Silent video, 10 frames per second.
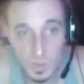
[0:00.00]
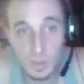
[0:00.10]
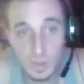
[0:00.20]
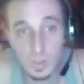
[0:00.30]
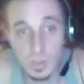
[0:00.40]

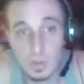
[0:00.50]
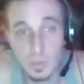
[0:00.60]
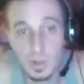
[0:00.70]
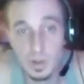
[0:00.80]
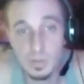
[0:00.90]
You know, the
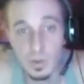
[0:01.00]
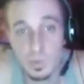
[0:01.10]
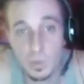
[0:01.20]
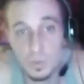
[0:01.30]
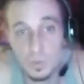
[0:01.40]
part of
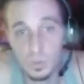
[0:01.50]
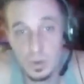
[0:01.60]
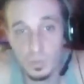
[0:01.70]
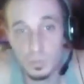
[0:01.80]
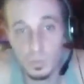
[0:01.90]

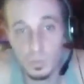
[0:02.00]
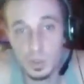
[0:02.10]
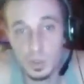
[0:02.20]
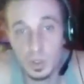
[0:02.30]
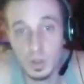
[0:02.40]
you, which
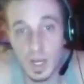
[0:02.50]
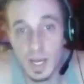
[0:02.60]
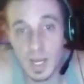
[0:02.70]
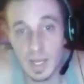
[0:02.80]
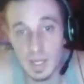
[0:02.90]
you call
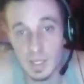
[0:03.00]
I,